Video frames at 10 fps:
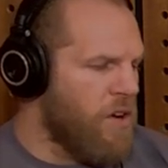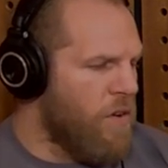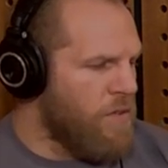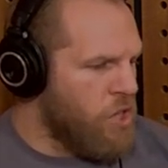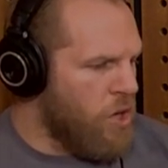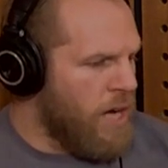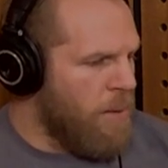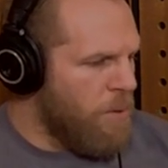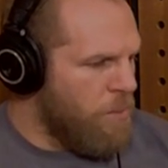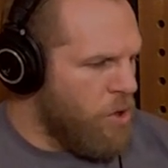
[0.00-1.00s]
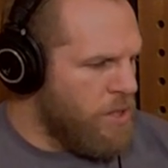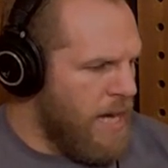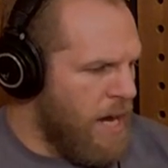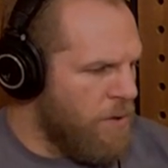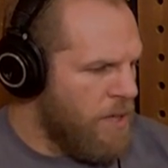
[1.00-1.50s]
You've obviously got a couple of books
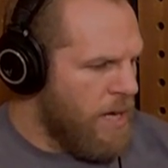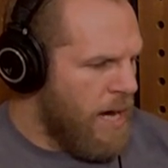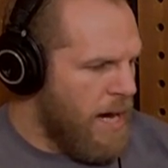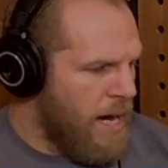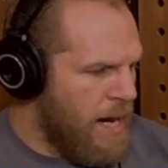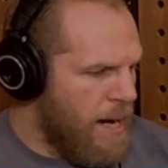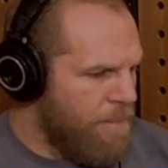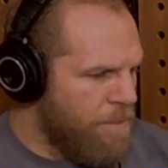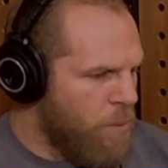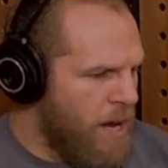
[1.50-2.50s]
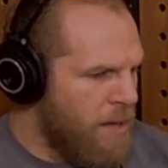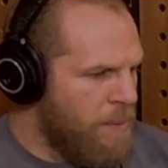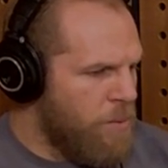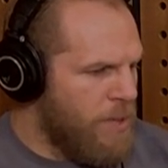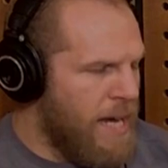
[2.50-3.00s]
out. Where can
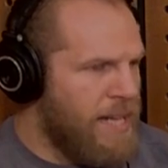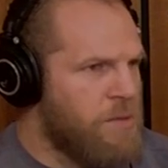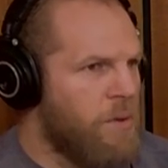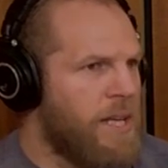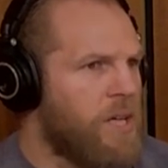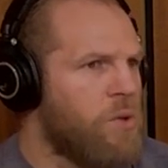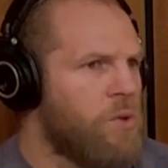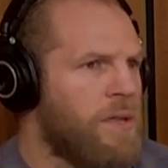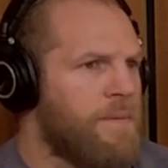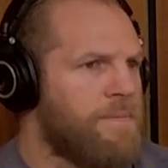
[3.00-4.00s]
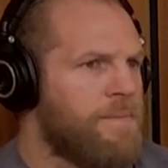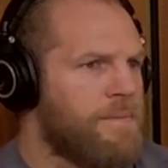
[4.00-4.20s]
people get these and what are they called?